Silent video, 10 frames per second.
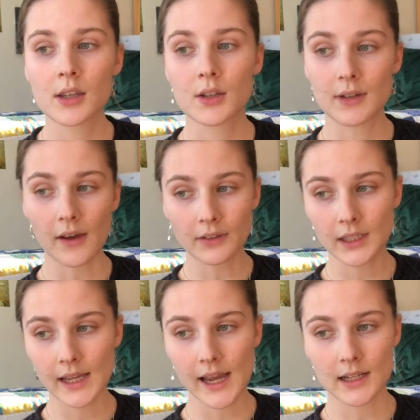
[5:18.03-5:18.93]
So
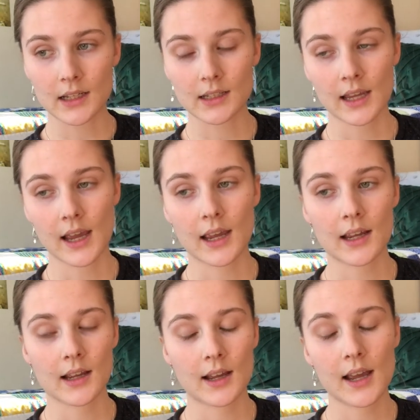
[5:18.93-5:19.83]
definitely a hectic
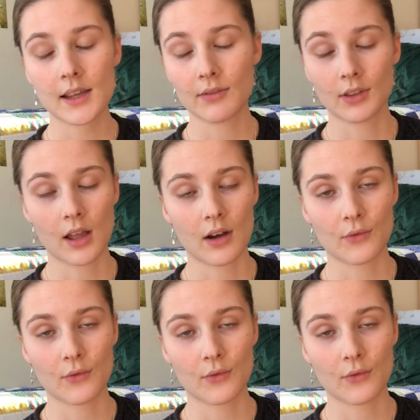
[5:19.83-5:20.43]
day. I have a lot